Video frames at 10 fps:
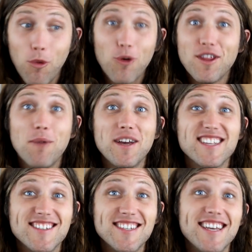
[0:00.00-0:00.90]
or that we
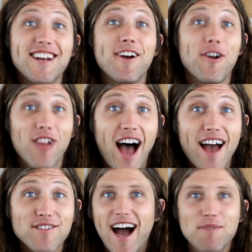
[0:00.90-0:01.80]
can see it in our
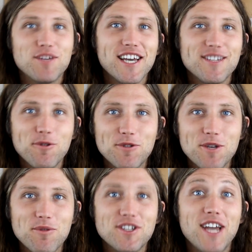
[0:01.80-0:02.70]
lives. I'm Jake
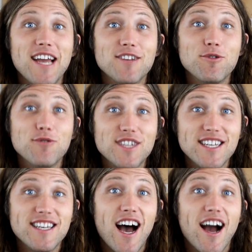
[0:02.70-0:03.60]
Ducey with
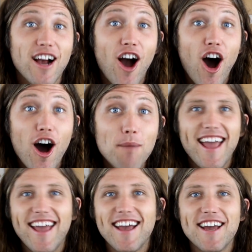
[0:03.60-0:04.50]

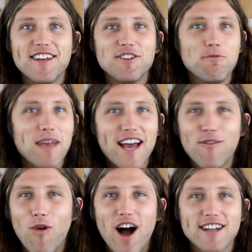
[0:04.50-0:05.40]
jakeducey.com, and you may
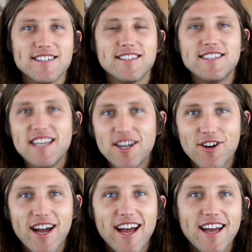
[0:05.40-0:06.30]
have watched The
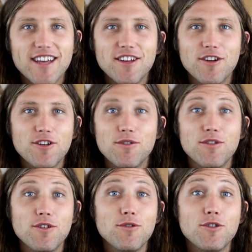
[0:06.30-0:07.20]
Secret, you know,
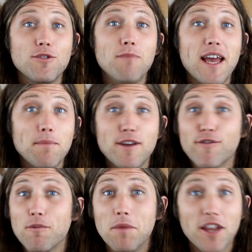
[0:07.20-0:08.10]
you may be
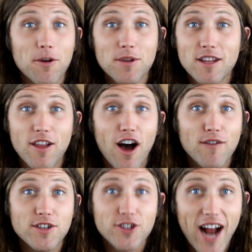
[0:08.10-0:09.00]
familiar with the law
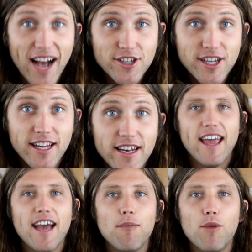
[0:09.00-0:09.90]
of attraction,
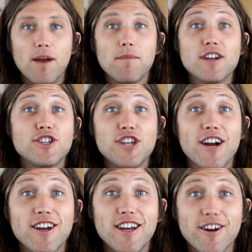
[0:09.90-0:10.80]
and what I'm gonna
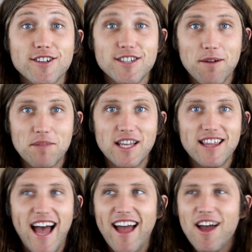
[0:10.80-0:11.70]
share here is something
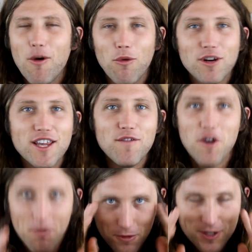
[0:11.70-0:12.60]
that will give
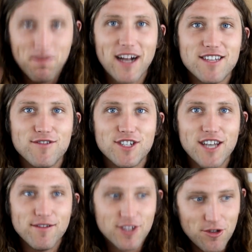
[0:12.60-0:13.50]
you a perspective
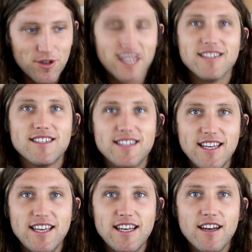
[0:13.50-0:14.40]
shift so you can
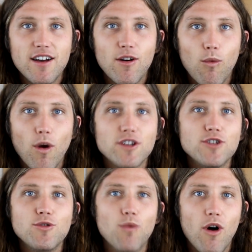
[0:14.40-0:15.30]
see
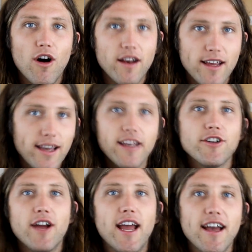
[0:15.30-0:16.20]
what you want in
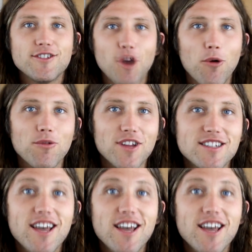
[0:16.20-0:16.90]
your hand. So let's